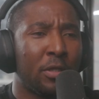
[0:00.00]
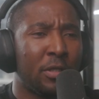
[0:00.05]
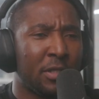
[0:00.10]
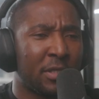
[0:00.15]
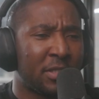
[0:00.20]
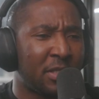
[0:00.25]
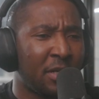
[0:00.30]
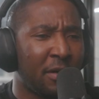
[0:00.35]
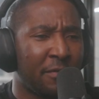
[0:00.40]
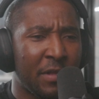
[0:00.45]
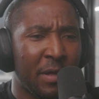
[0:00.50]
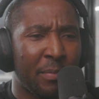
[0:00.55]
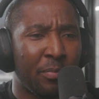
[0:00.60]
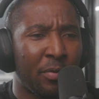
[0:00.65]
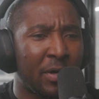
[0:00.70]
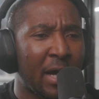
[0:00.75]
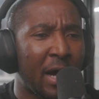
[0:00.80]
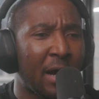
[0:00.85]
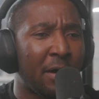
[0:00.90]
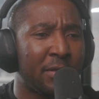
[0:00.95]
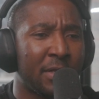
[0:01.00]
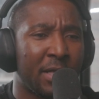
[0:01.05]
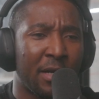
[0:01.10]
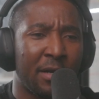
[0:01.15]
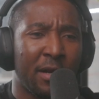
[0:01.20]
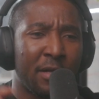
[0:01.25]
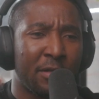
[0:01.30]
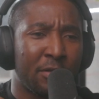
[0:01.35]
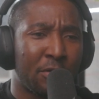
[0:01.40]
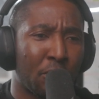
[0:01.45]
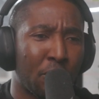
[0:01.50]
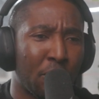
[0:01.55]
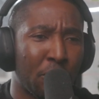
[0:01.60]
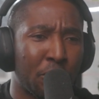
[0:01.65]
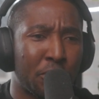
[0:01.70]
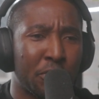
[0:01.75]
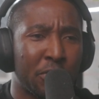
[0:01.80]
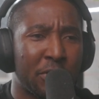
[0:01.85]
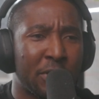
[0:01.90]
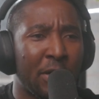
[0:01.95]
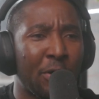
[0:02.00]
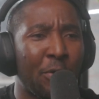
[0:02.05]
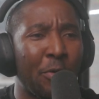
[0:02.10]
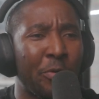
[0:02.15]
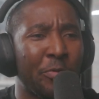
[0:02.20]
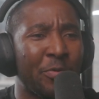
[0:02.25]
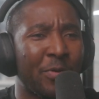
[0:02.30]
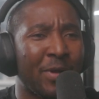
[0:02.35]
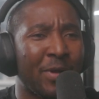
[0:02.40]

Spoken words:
the stuff they put out there, like the culture say, oh, you